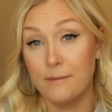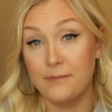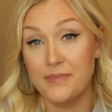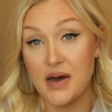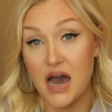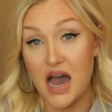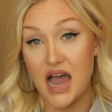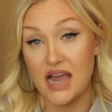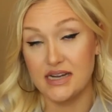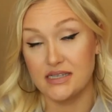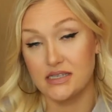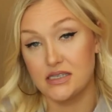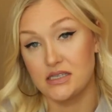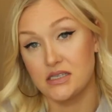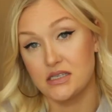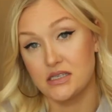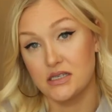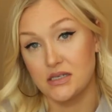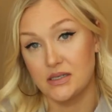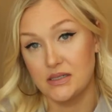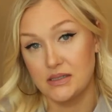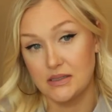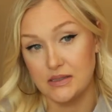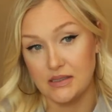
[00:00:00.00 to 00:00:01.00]

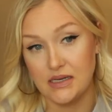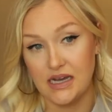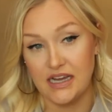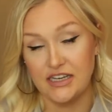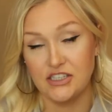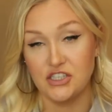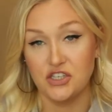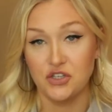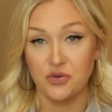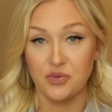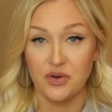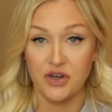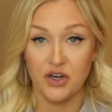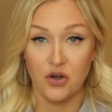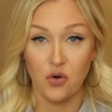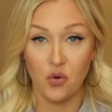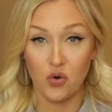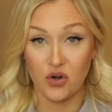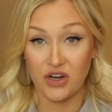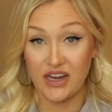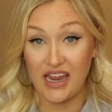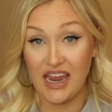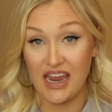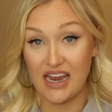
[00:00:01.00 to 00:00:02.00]
but I do an
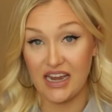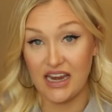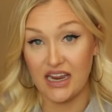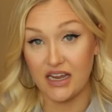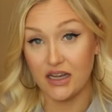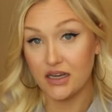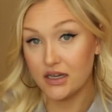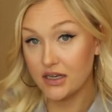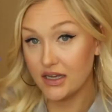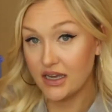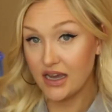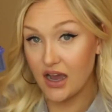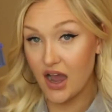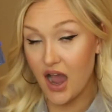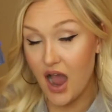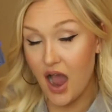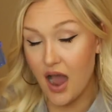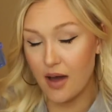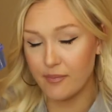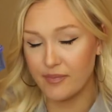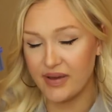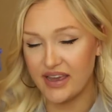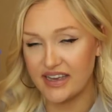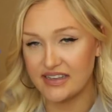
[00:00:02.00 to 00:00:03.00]
organic
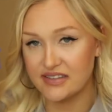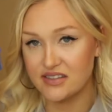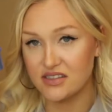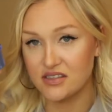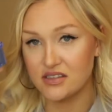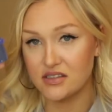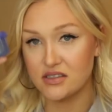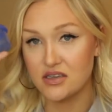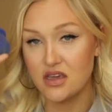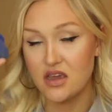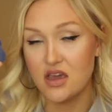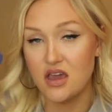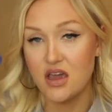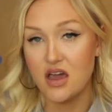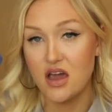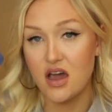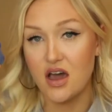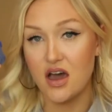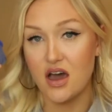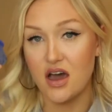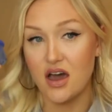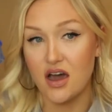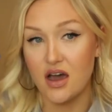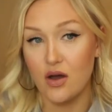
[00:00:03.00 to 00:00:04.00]
hummus
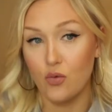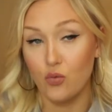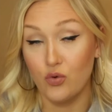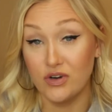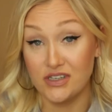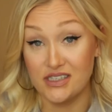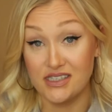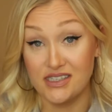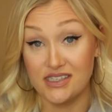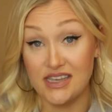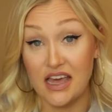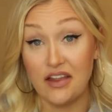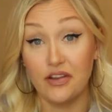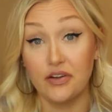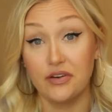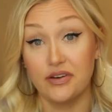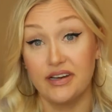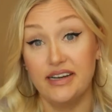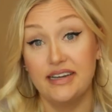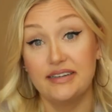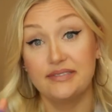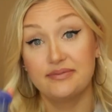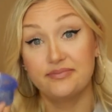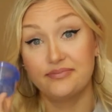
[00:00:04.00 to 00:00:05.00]
uh, with
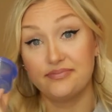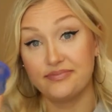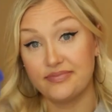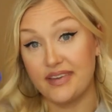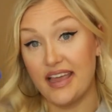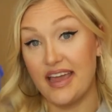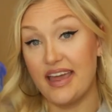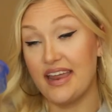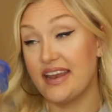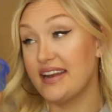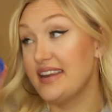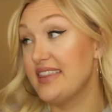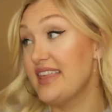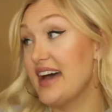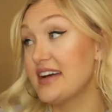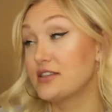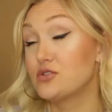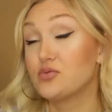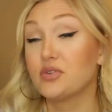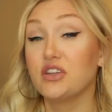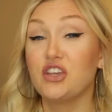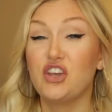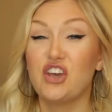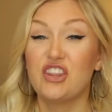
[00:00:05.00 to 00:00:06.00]
celery, and
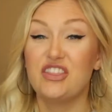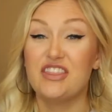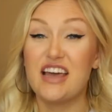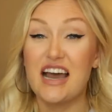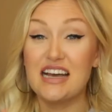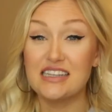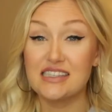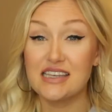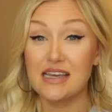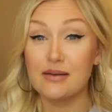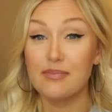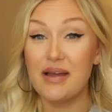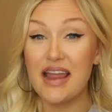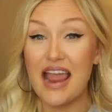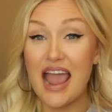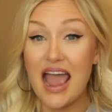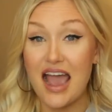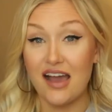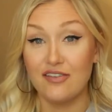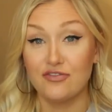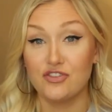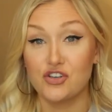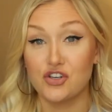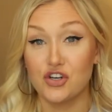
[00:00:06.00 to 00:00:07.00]
that's really good. That's like my
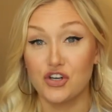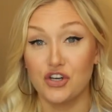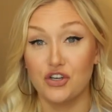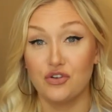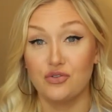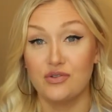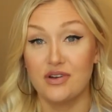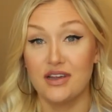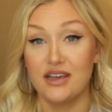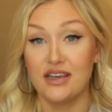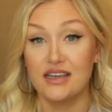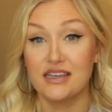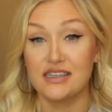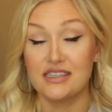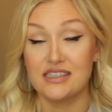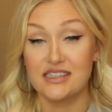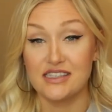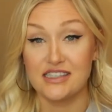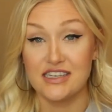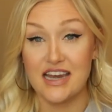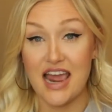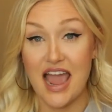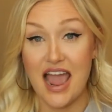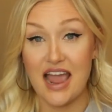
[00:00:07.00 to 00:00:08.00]
afternoon
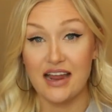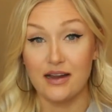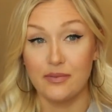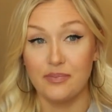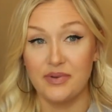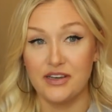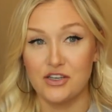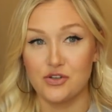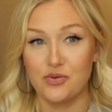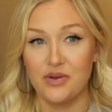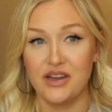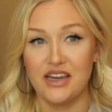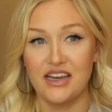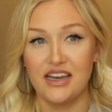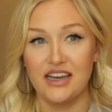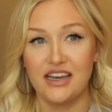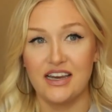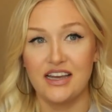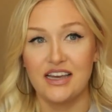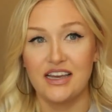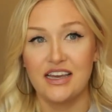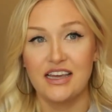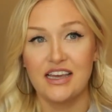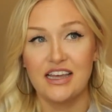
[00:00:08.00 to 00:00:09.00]
snack
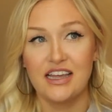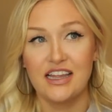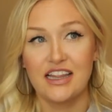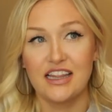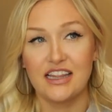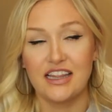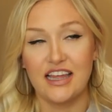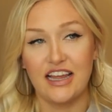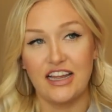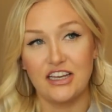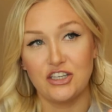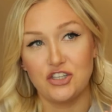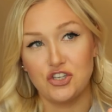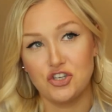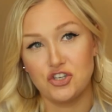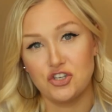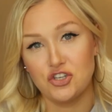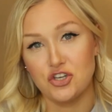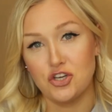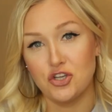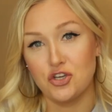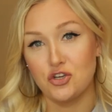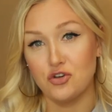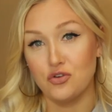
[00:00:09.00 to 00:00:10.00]
between like
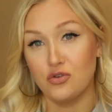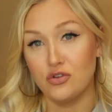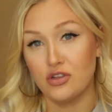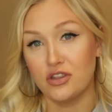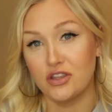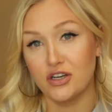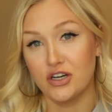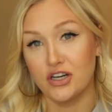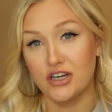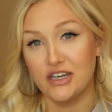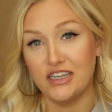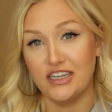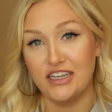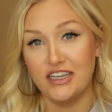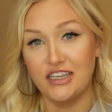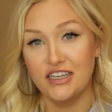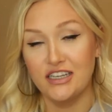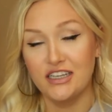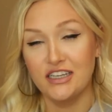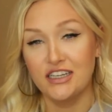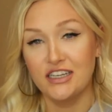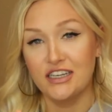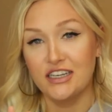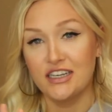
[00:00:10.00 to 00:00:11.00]
two
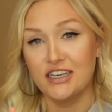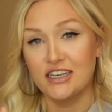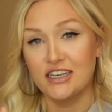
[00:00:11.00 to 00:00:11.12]
thirty